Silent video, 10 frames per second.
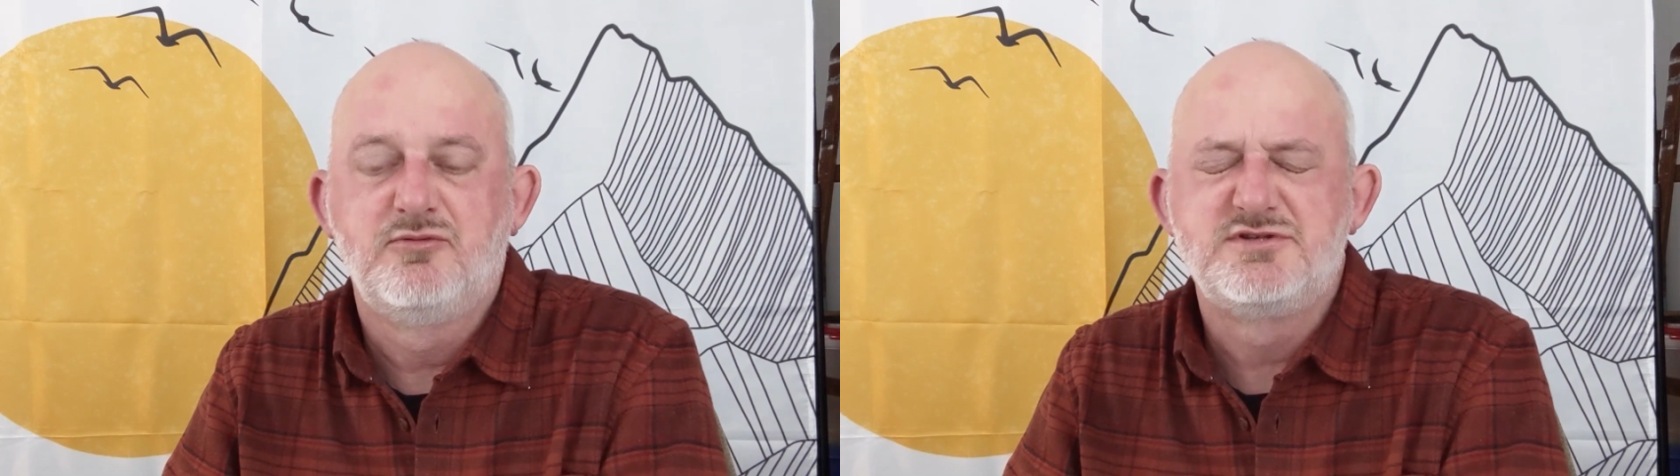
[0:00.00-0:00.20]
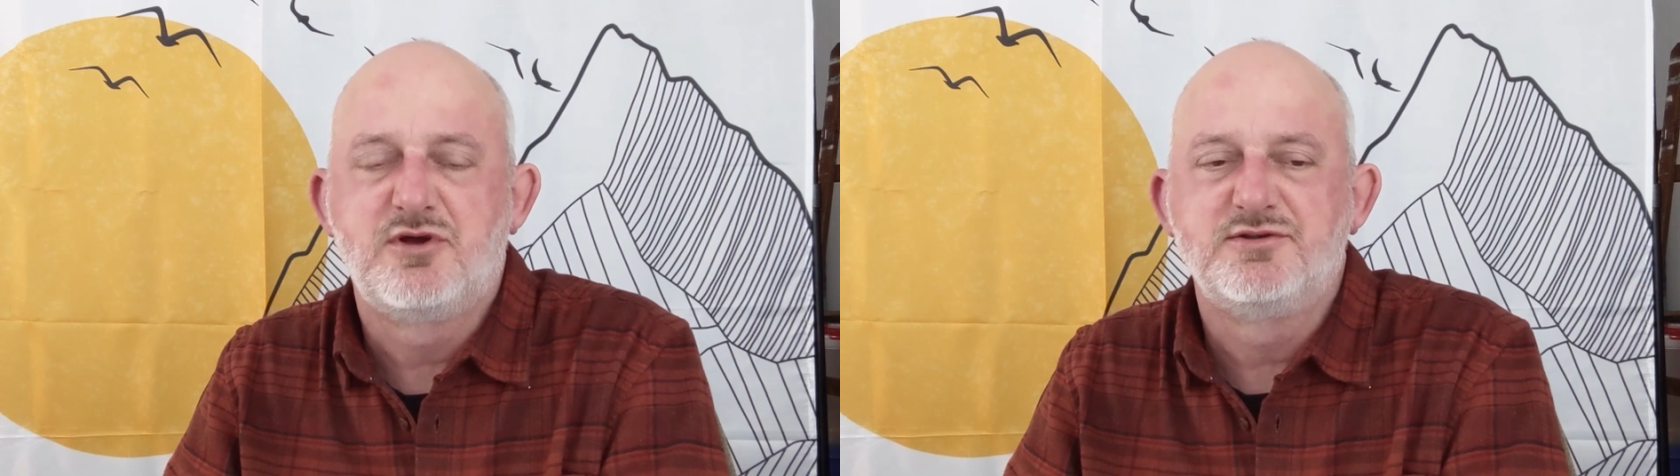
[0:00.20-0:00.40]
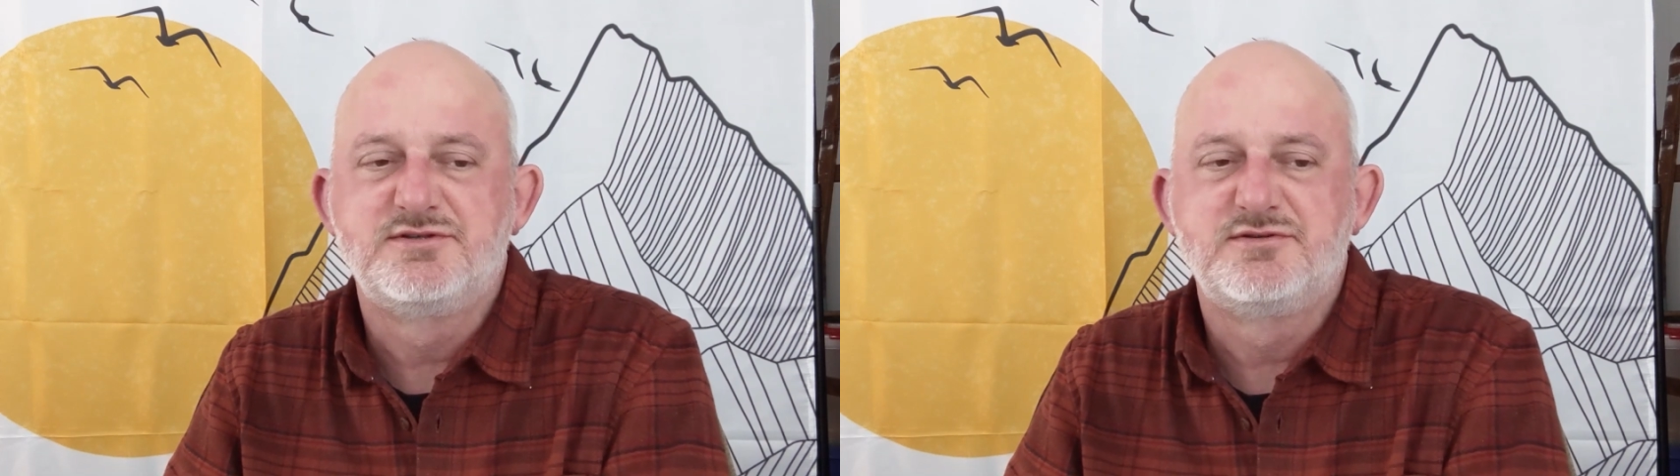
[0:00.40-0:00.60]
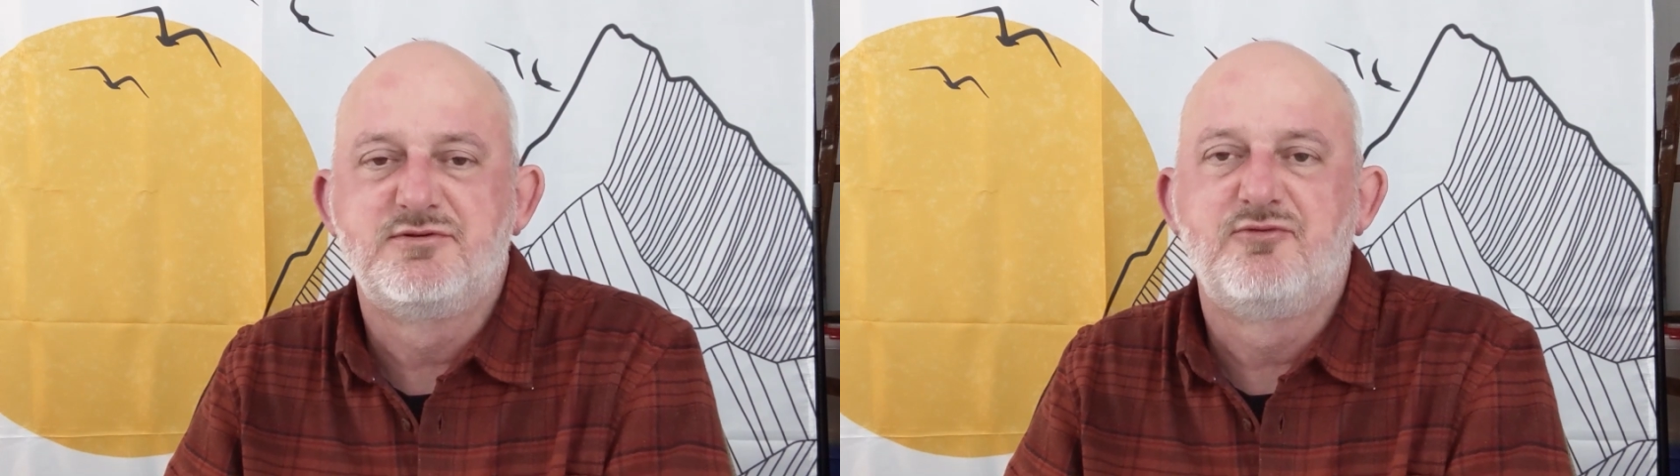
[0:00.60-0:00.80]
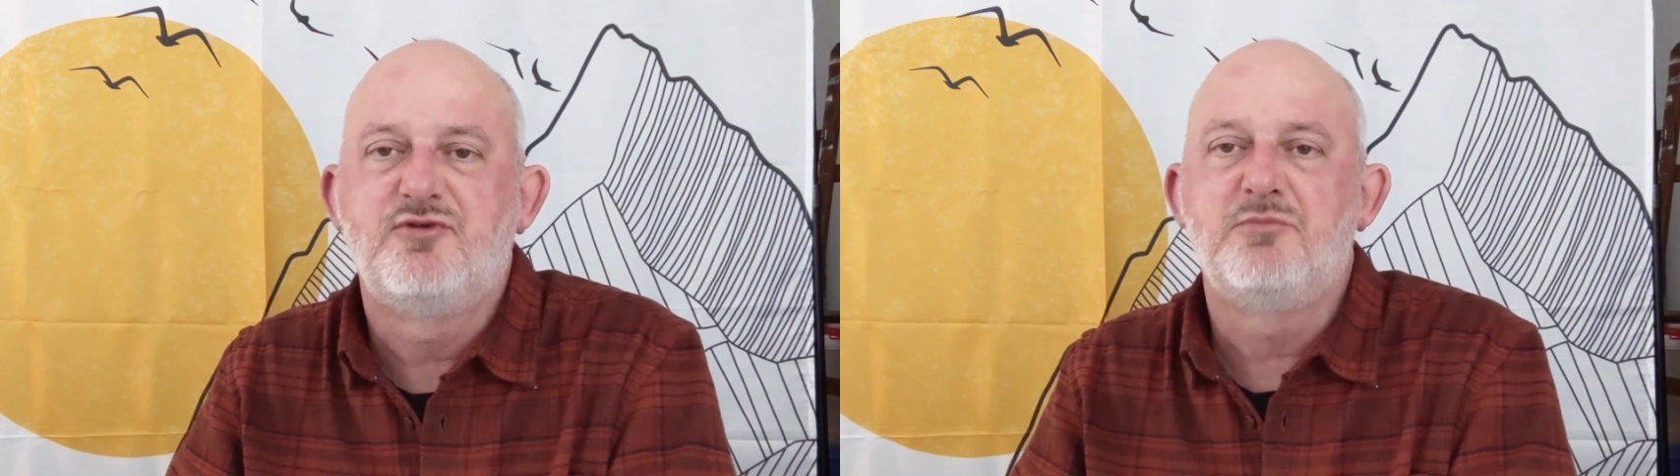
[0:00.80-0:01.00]
results
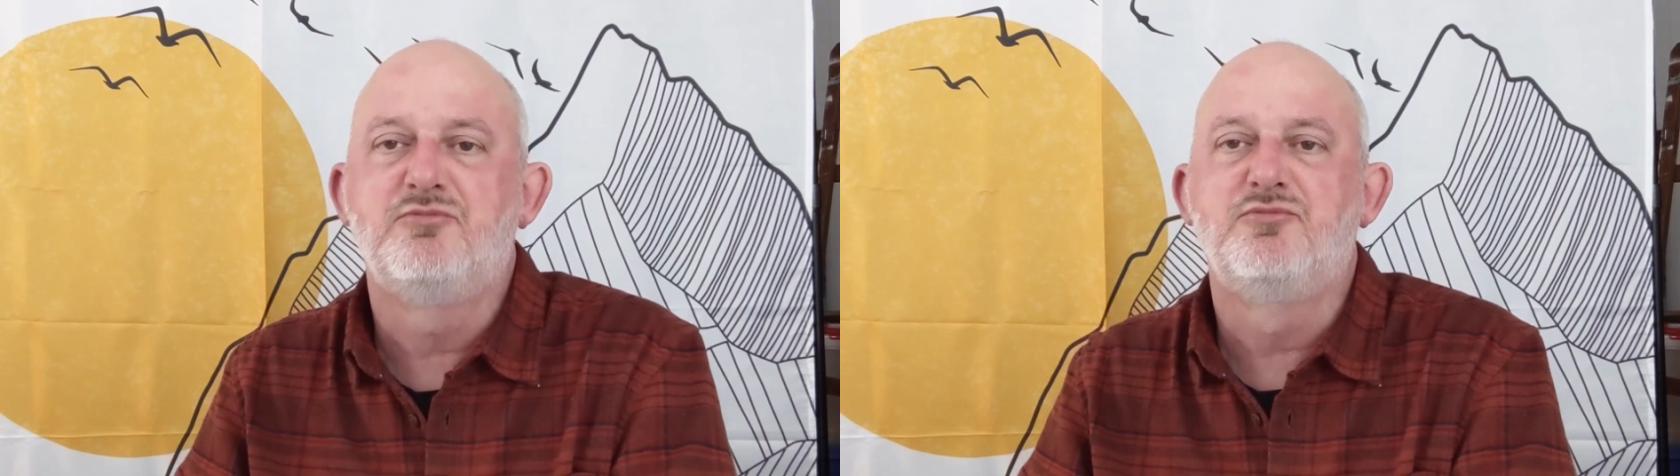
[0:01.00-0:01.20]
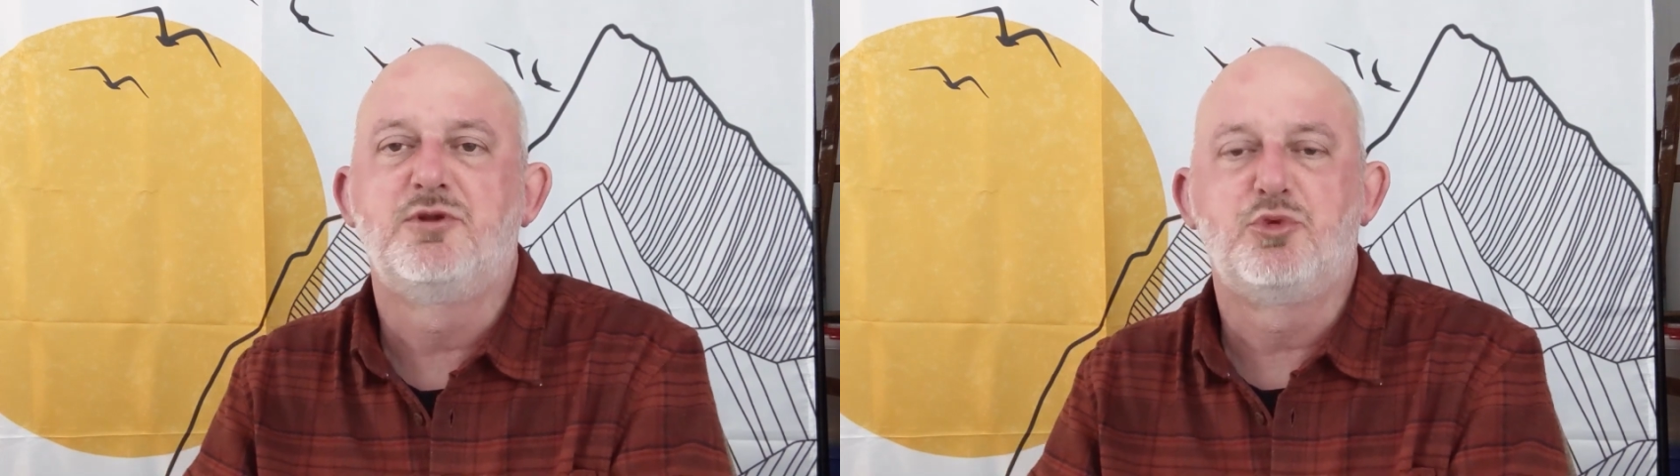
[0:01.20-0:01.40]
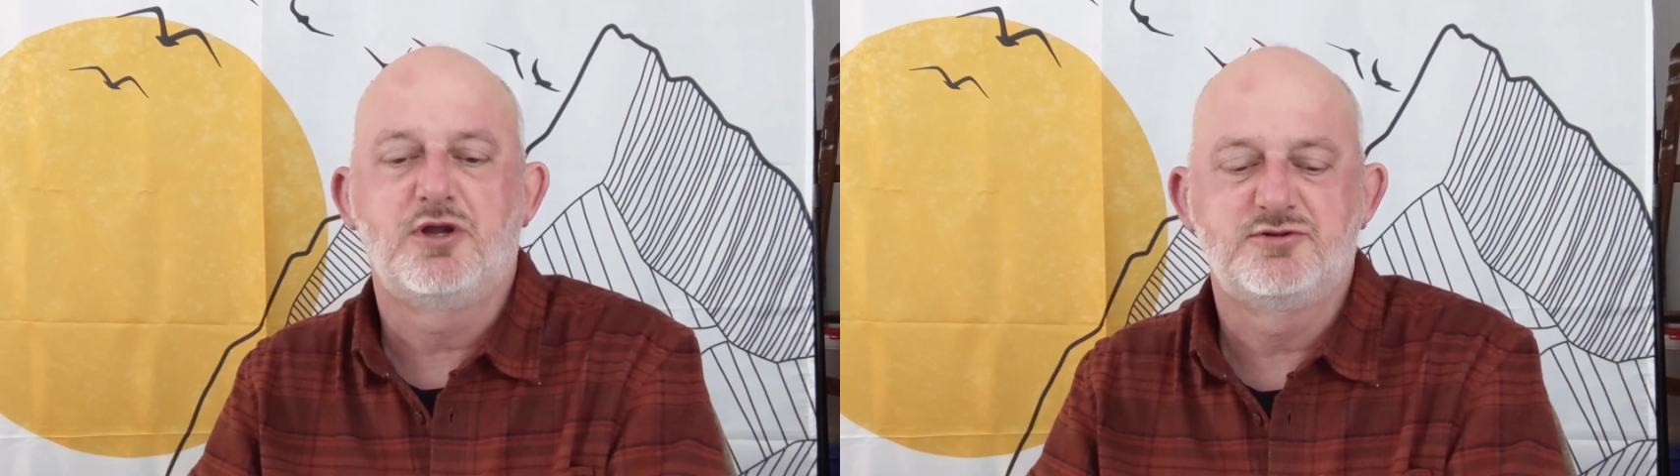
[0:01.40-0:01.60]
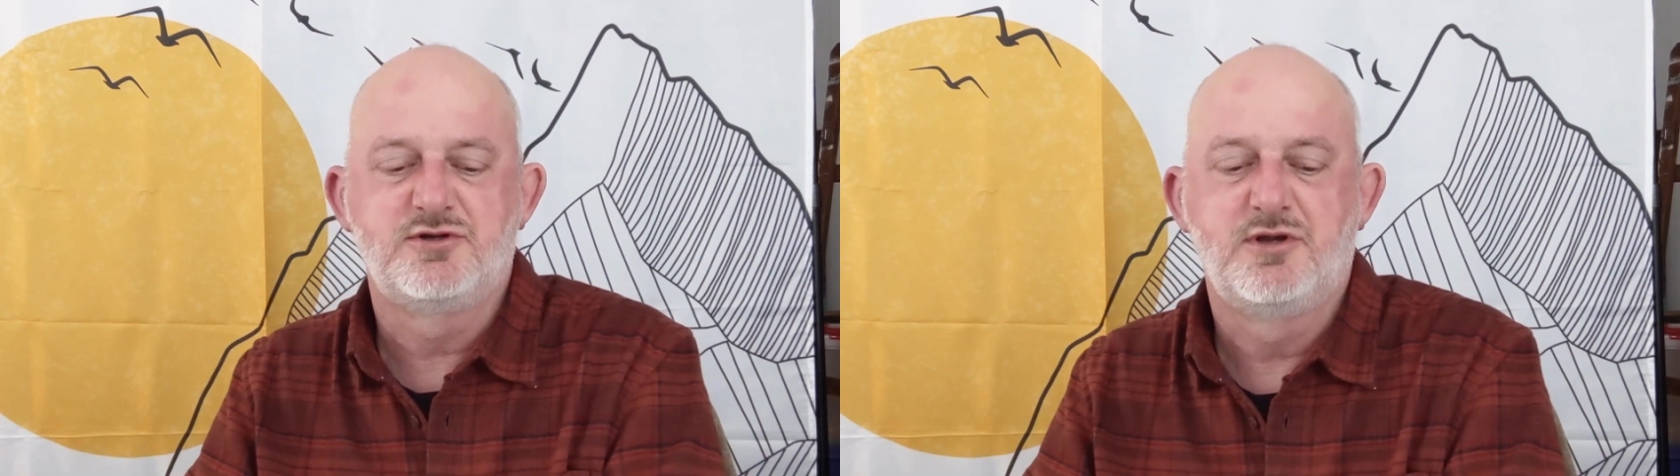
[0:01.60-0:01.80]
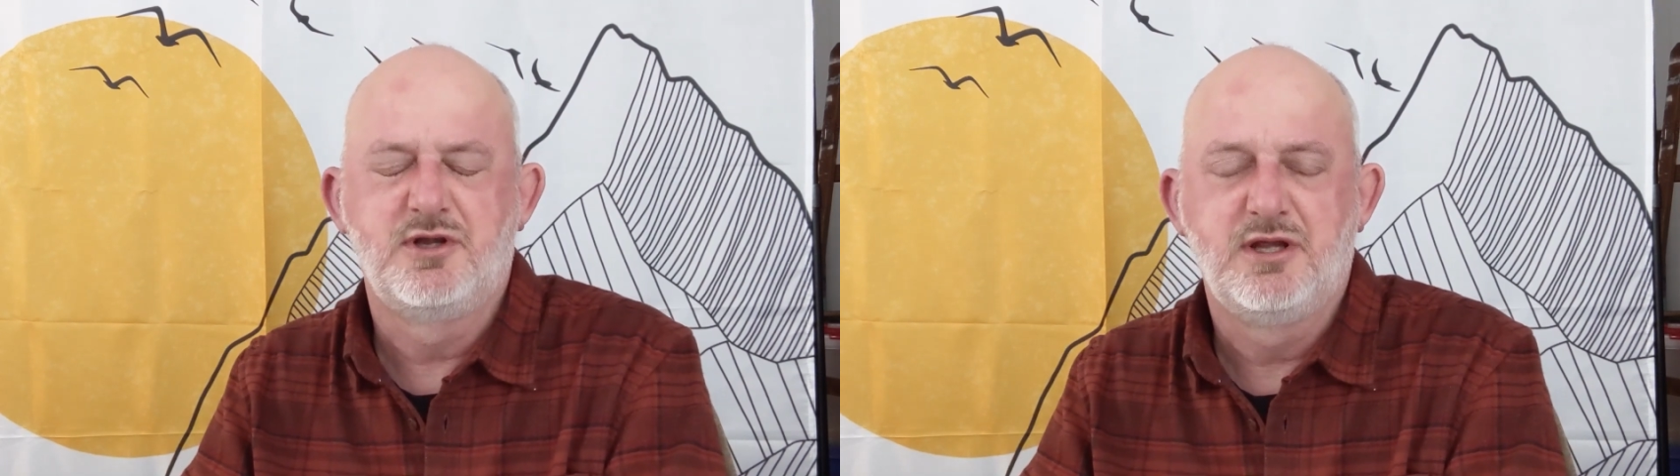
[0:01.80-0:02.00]
from the
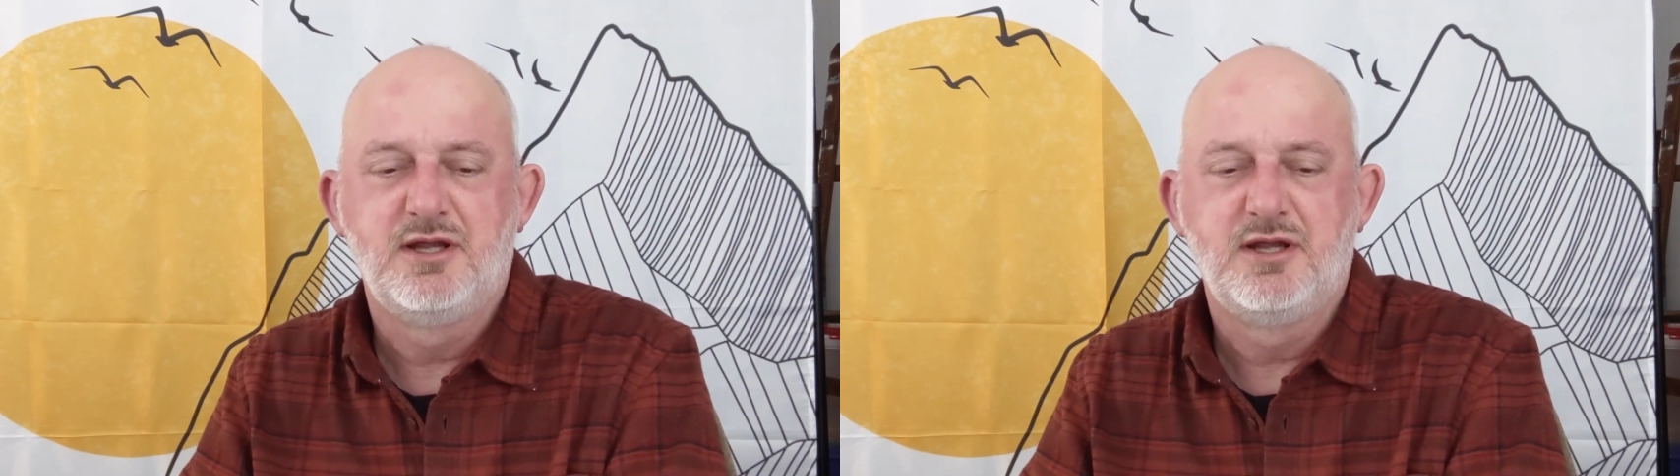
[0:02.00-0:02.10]
brush.